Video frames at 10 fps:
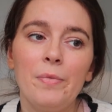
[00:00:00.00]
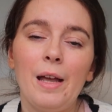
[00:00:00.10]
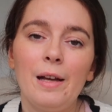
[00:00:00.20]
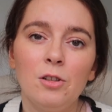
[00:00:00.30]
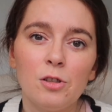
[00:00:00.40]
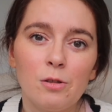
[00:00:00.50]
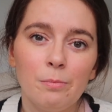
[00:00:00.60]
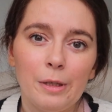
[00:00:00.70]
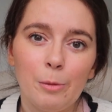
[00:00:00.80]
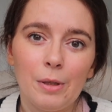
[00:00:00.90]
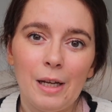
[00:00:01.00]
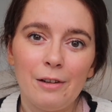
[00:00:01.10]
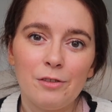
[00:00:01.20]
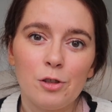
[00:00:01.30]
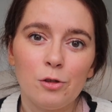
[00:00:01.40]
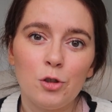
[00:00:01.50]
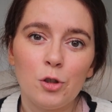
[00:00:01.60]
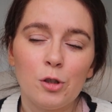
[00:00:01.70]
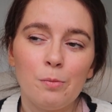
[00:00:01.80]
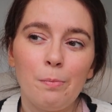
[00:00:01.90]
I know some people have, so
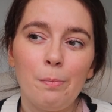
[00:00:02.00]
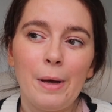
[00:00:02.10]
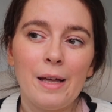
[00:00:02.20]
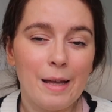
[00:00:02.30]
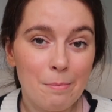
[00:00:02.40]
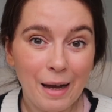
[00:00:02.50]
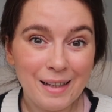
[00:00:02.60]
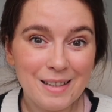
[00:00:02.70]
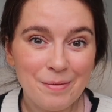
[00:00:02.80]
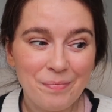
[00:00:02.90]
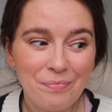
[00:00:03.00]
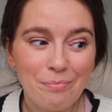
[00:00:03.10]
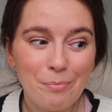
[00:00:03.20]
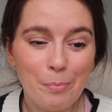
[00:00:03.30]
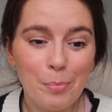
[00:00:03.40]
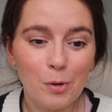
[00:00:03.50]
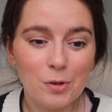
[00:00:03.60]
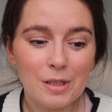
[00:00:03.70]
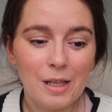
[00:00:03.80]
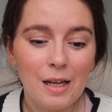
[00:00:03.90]
just bear that in mind.
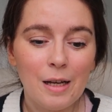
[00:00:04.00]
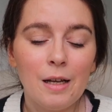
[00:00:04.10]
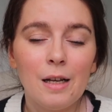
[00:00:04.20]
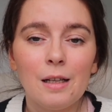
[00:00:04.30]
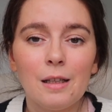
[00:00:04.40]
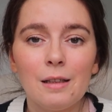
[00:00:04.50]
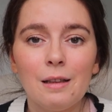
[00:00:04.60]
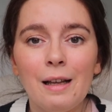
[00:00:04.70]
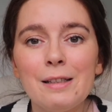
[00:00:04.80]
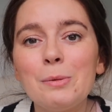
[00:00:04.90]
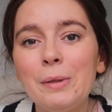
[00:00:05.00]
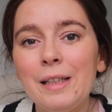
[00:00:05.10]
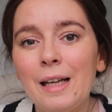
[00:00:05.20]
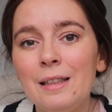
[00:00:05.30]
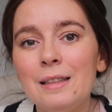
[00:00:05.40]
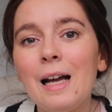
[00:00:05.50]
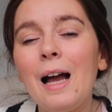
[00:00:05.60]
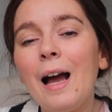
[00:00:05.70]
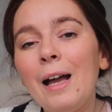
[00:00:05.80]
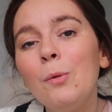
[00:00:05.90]
But last weekend
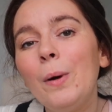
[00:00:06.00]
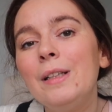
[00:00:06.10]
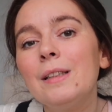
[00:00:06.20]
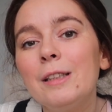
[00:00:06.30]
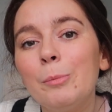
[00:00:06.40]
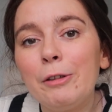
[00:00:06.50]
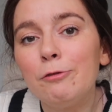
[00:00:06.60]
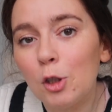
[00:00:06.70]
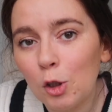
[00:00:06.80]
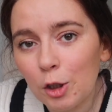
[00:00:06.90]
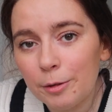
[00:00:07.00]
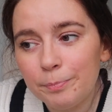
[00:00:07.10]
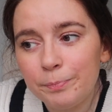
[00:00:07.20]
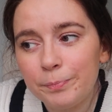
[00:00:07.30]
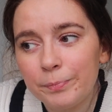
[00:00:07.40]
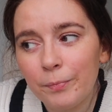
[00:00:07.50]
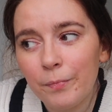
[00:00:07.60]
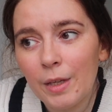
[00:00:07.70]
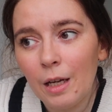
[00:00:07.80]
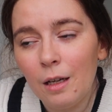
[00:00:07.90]
I went a little bit rogue,
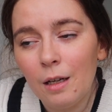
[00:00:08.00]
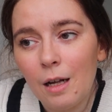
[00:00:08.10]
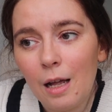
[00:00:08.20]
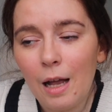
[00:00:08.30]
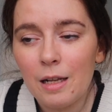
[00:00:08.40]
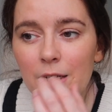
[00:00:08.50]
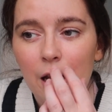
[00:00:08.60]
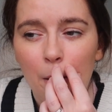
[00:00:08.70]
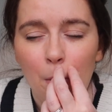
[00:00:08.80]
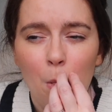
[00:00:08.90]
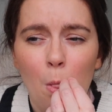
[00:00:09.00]
and I